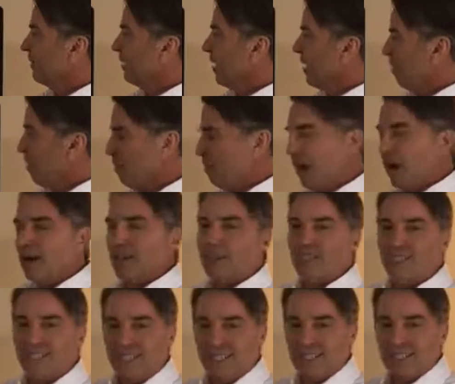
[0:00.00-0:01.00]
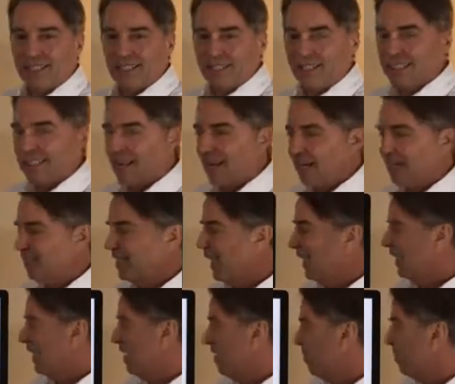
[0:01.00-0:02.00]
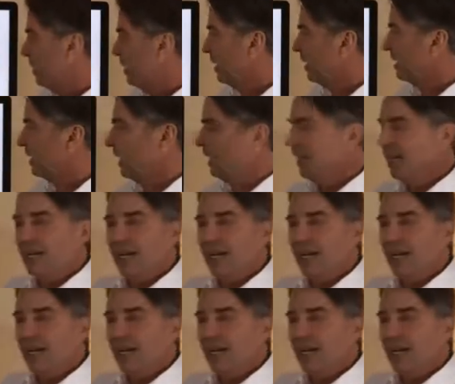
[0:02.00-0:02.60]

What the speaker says: amongst these high-tech companies,